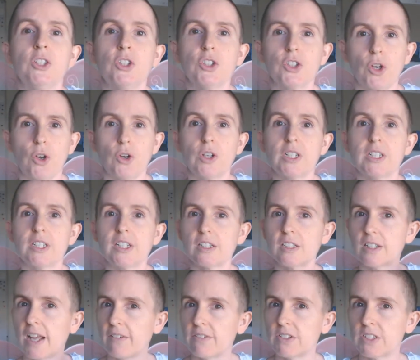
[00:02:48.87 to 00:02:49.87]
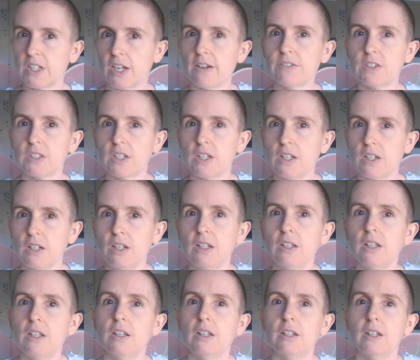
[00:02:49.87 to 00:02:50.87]
So, does it have a tough skin
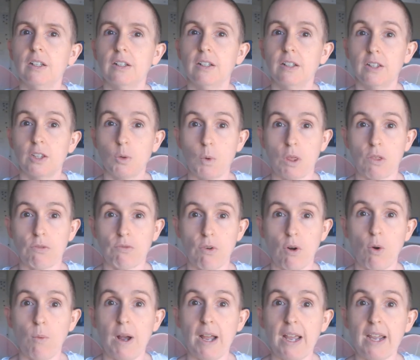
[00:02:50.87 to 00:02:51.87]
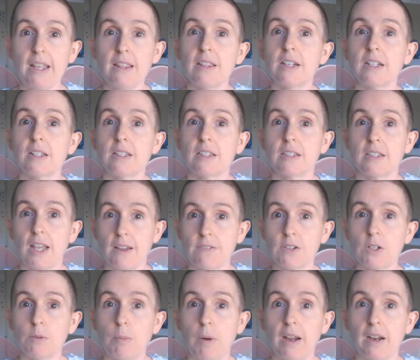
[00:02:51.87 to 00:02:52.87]
that we throw away? Then it's safe
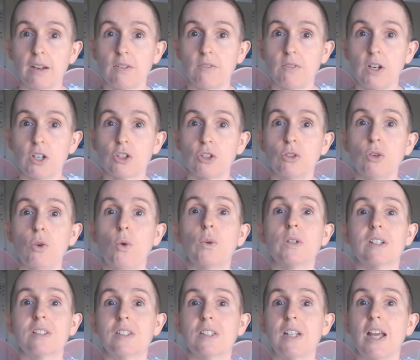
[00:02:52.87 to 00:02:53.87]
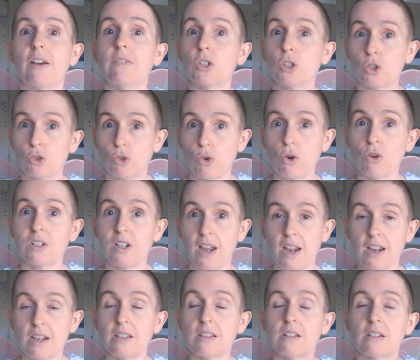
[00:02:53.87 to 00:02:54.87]
to buy conventional. Or does it have a strong
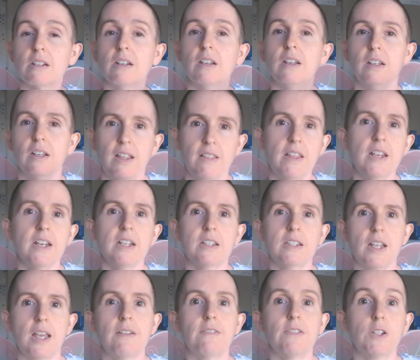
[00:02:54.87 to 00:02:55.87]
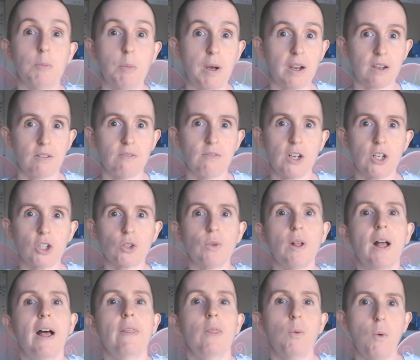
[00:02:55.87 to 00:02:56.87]
taste? And then it's safe to buy
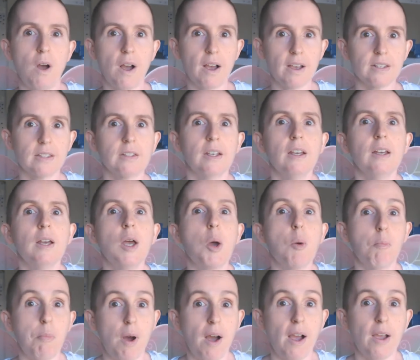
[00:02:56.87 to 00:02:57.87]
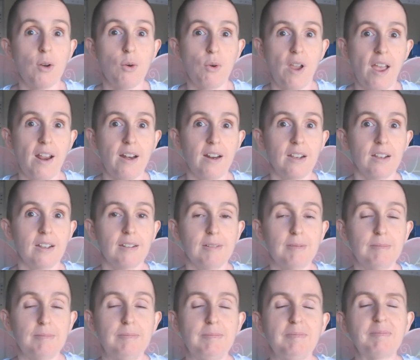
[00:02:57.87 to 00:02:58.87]
conventional. Otherwise, buy organic.
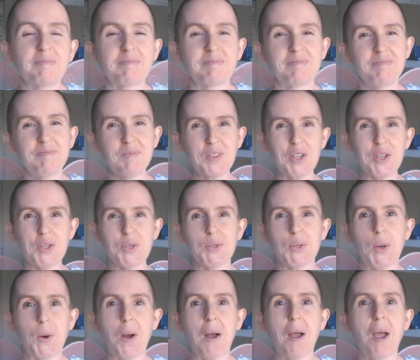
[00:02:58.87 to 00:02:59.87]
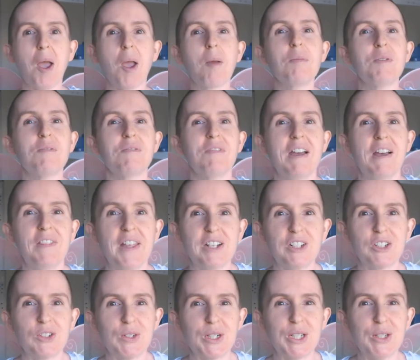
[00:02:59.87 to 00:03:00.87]
So, I hope you found
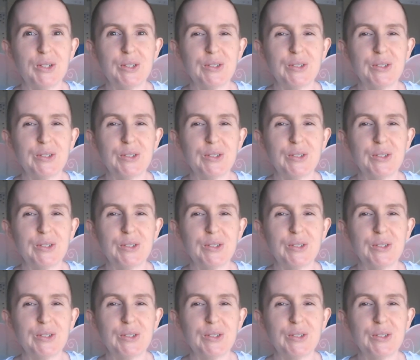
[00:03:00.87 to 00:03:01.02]
that trick